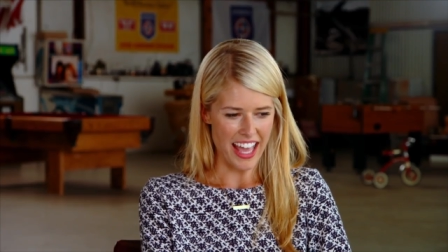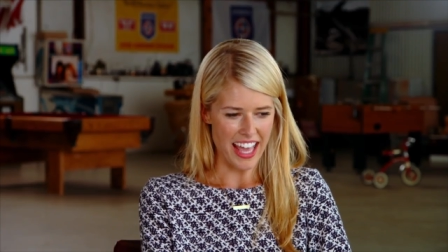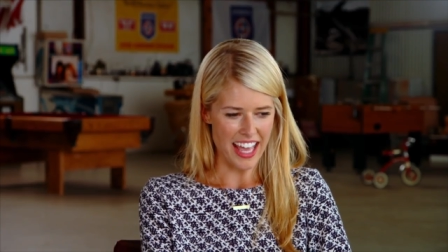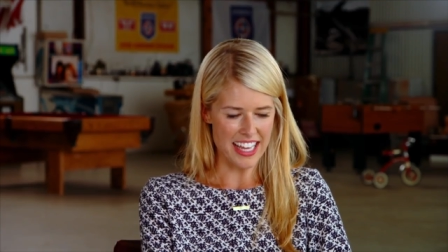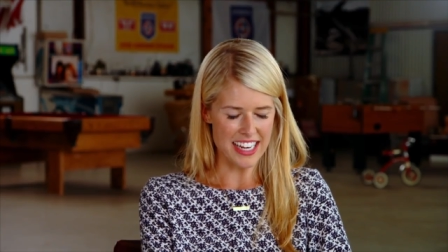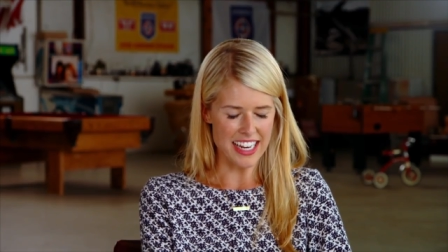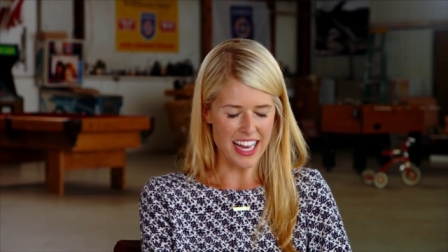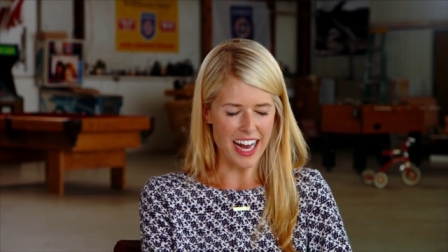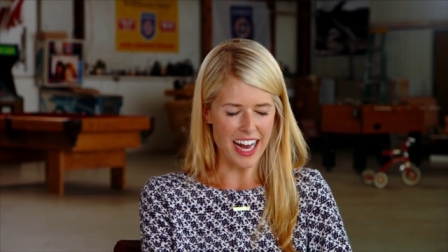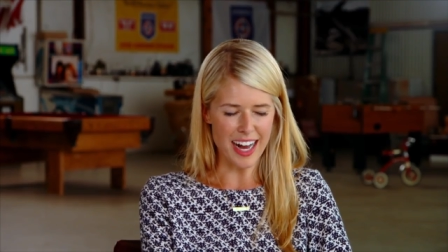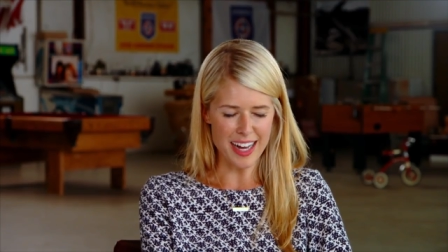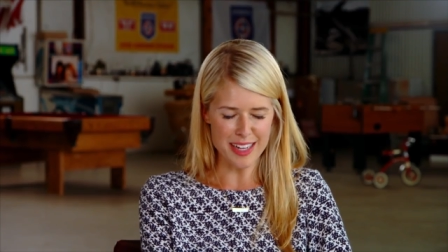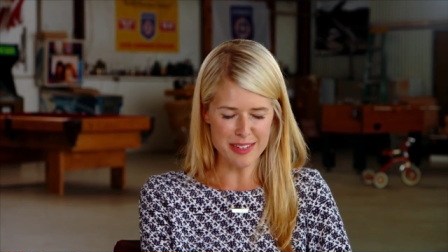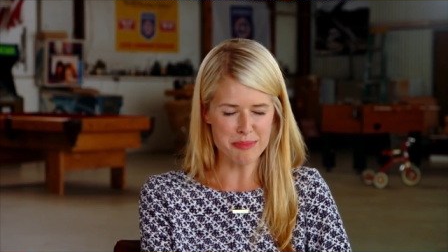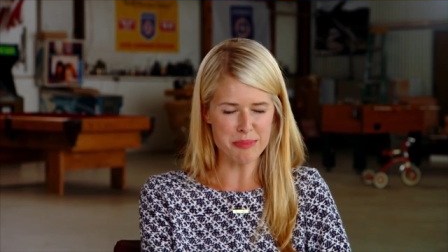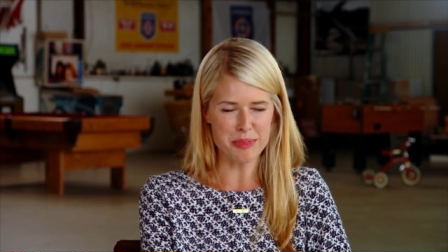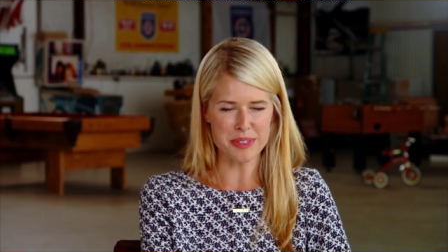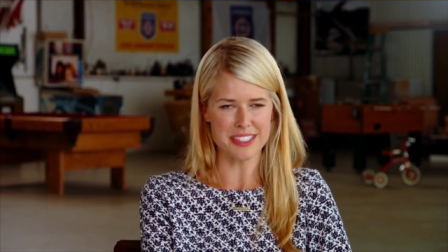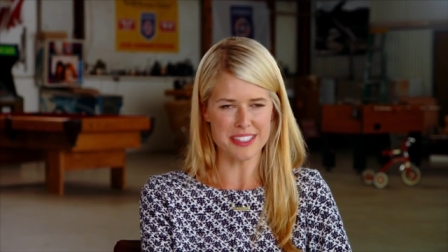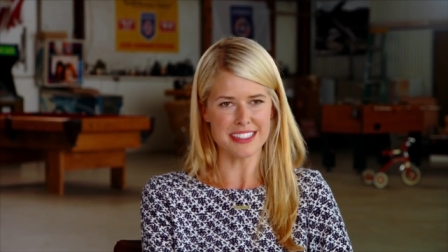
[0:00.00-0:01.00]
an
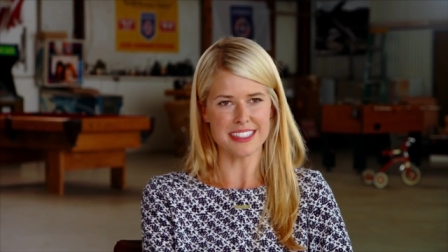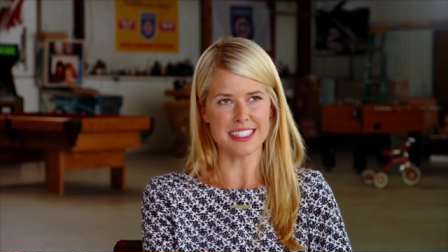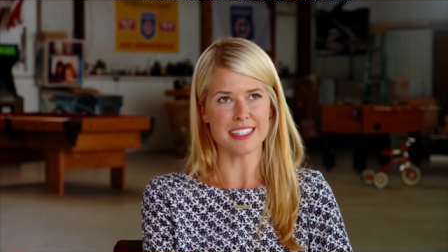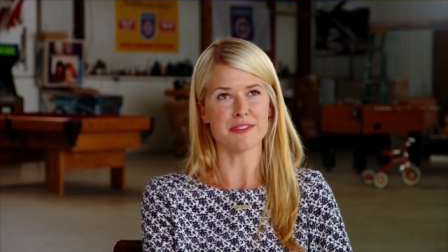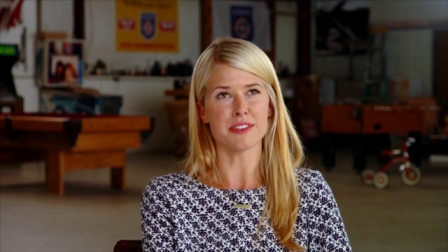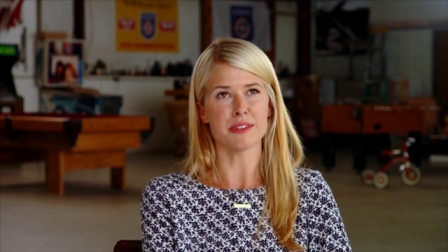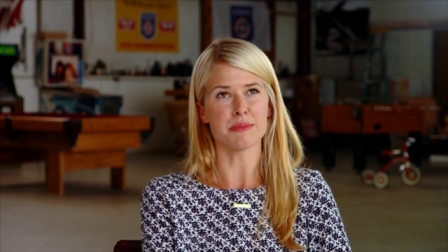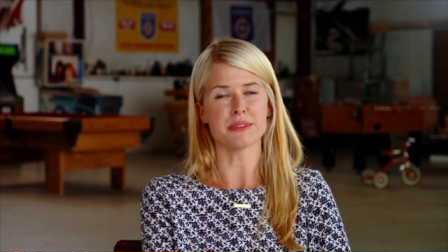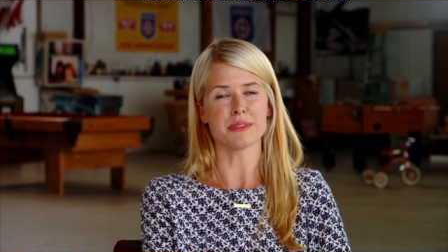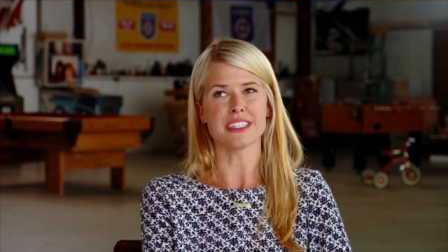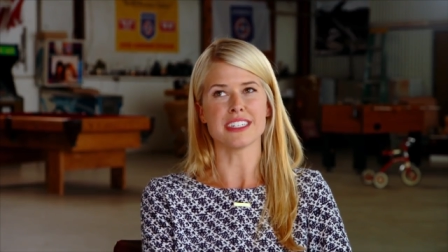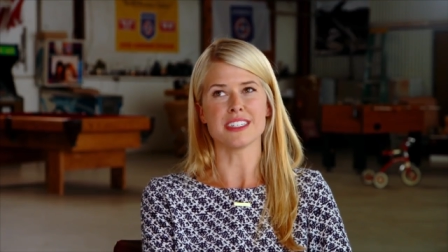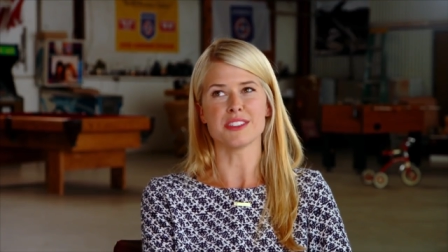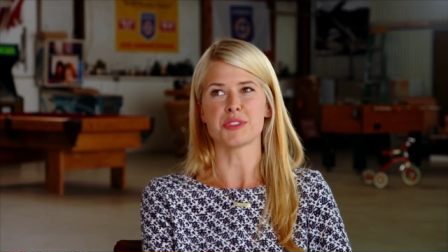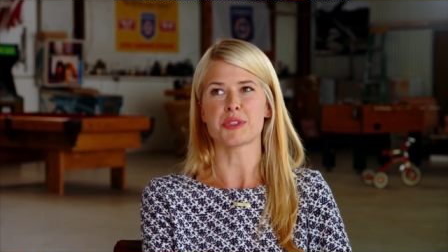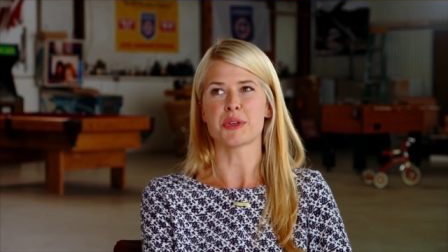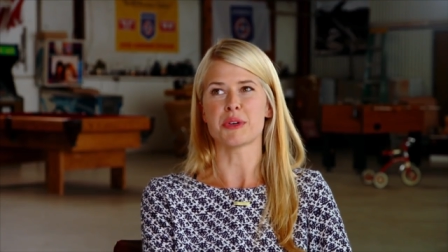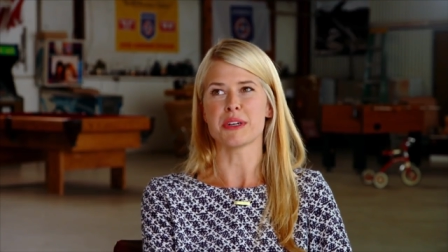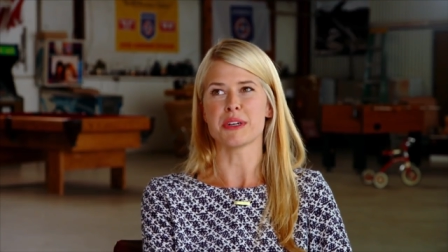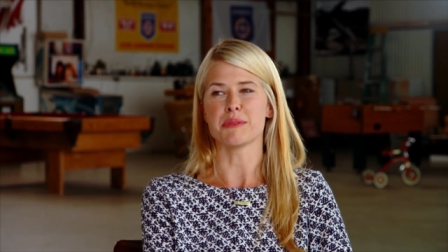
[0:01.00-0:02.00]
unbelievably
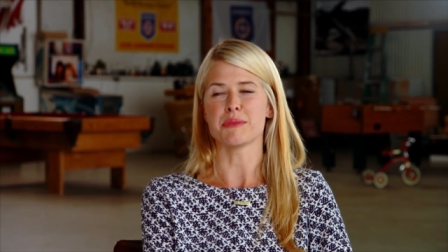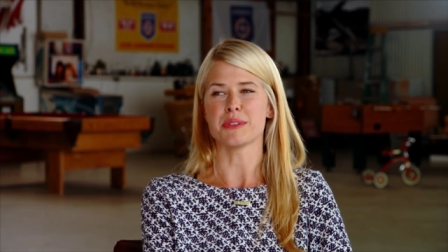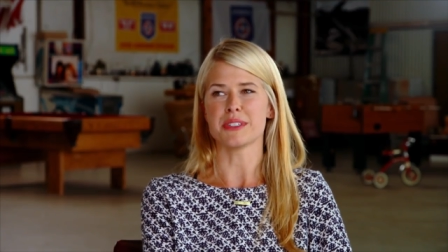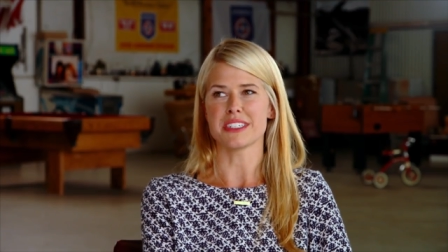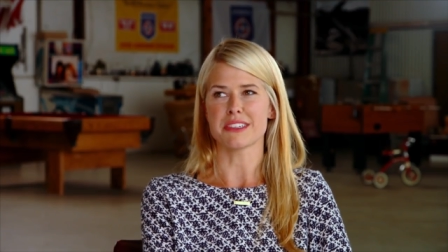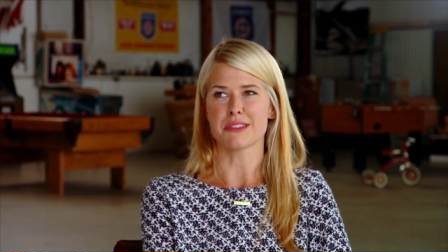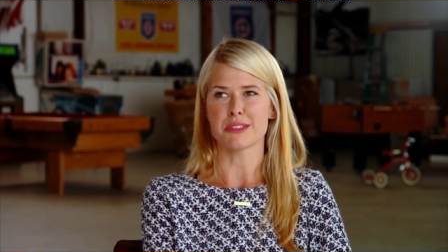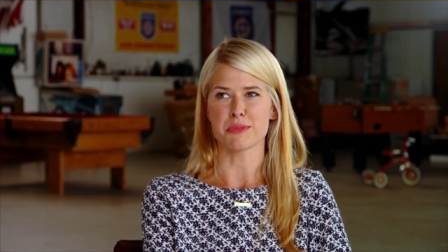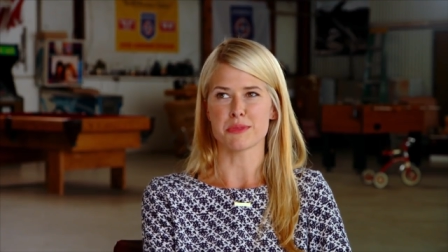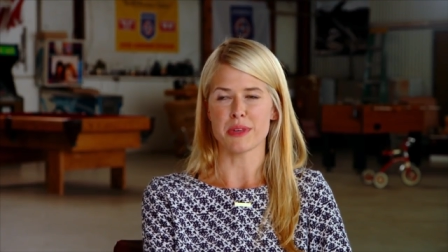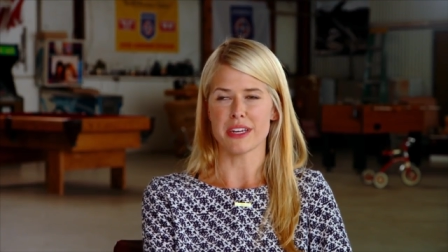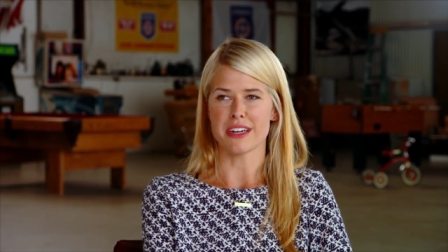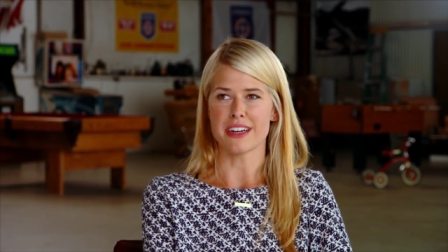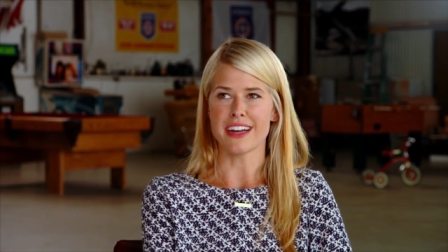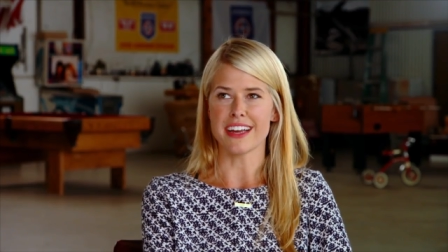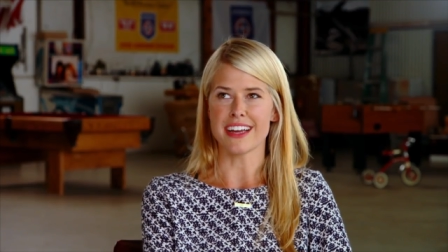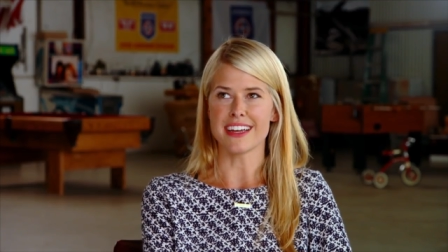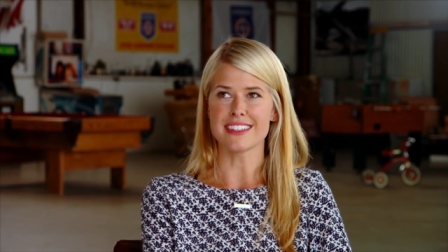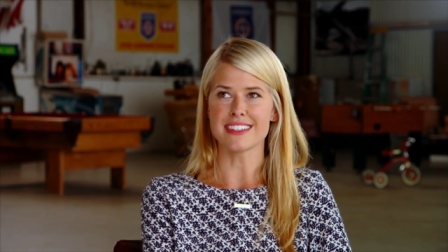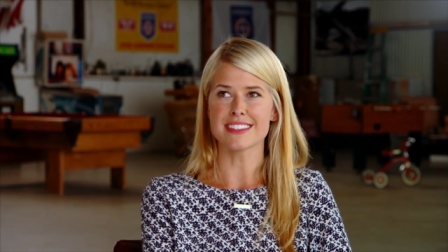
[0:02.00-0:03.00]
enjoyable
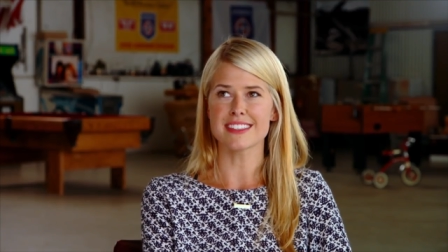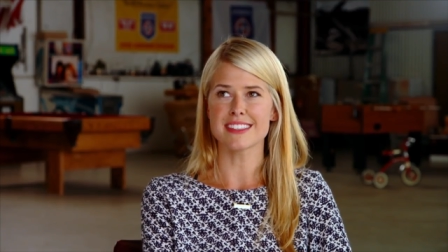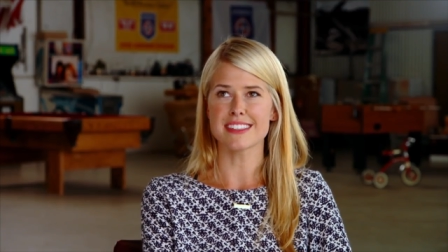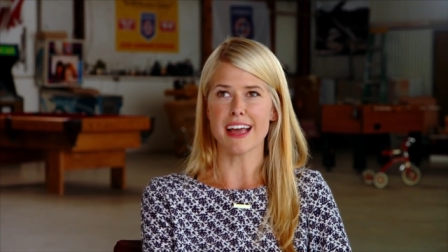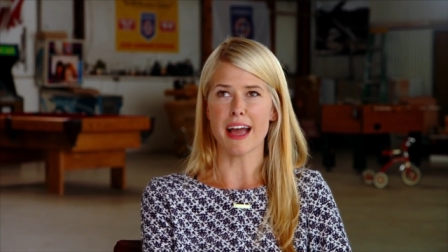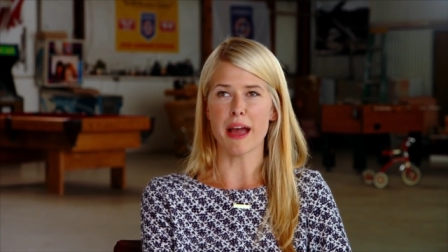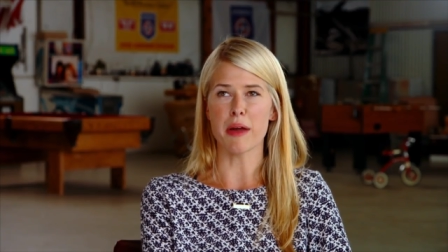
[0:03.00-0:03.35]
experience.